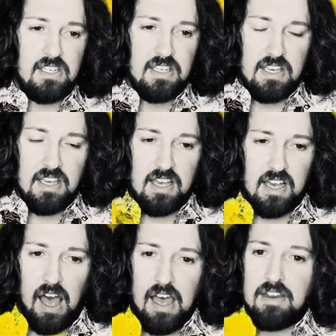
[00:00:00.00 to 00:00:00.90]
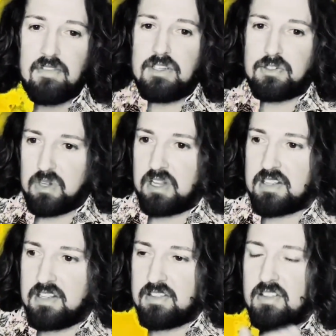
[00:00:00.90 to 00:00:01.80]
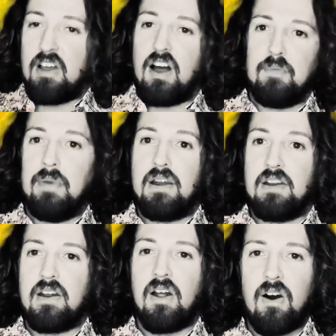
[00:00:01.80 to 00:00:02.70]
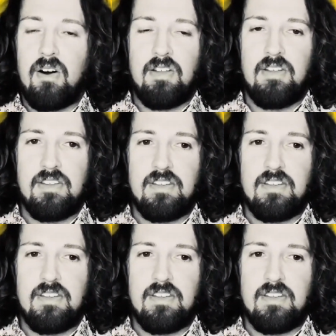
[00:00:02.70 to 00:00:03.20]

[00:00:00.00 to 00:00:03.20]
he kind of is reluctant to talk about it at all.